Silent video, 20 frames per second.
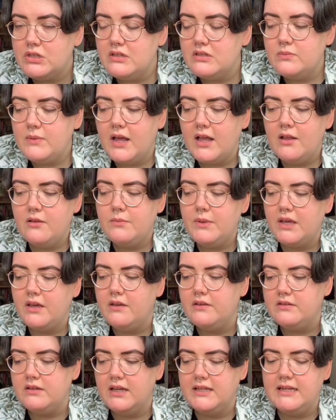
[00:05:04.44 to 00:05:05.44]
as well,
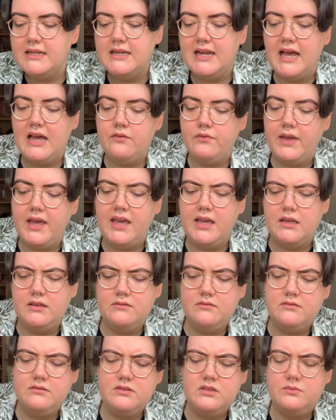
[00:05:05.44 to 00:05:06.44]
because I didn't have a
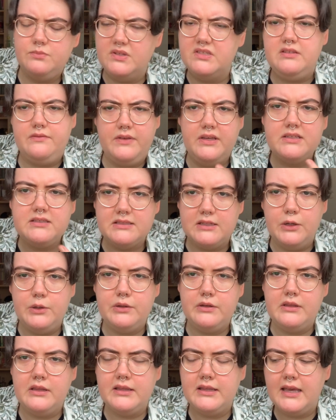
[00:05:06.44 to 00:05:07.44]
specific
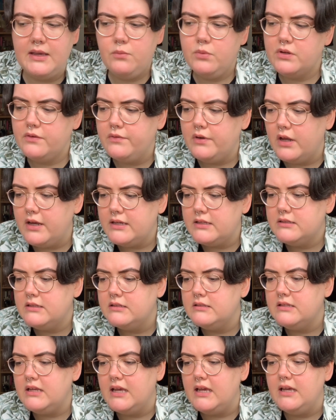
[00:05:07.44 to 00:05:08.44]
slogan that they would have liked to
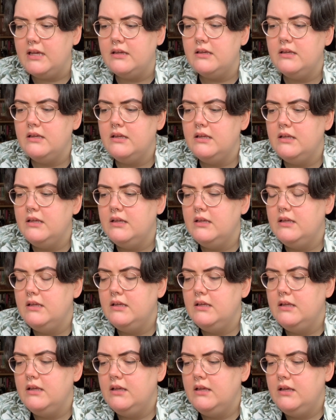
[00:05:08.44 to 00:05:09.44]
see
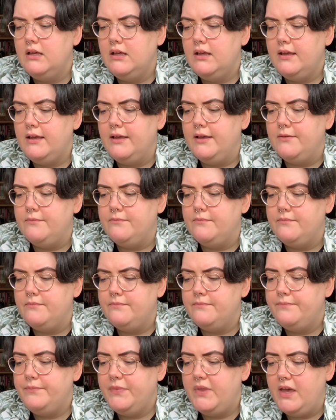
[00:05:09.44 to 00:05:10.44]

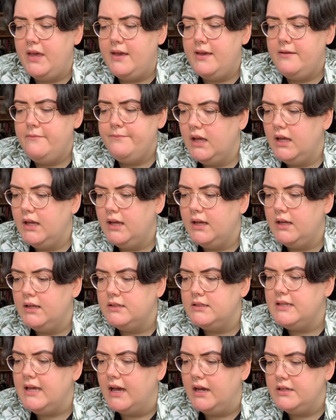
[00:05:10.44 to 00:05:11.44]
there. And
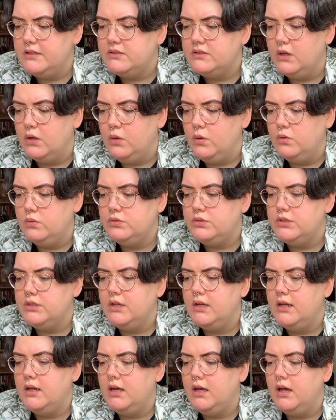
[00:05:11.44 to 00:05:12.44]
yeah, I sold
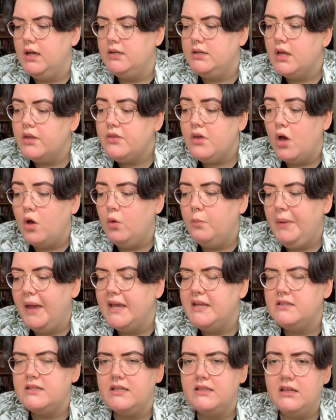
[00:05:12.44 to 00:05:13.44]
another old
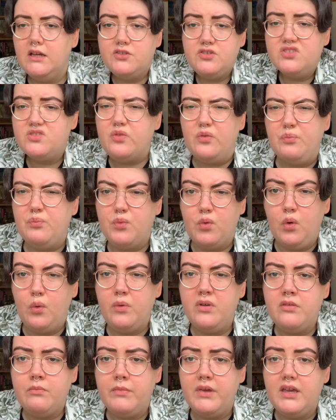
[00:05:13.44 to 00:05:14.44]
painting that I just sort of brought
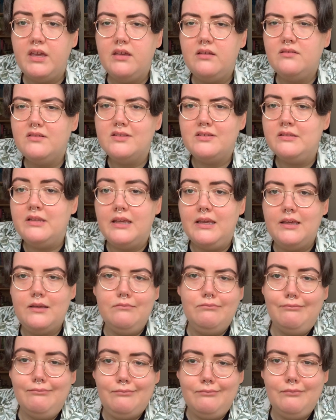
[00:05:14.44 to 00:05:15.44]
with me to
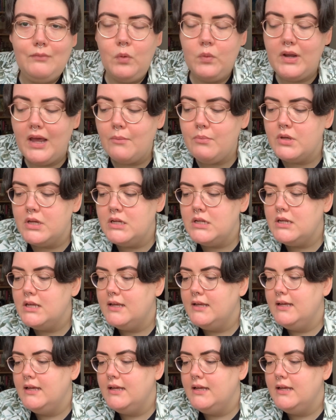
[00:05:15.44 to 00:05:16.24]
see what would happen,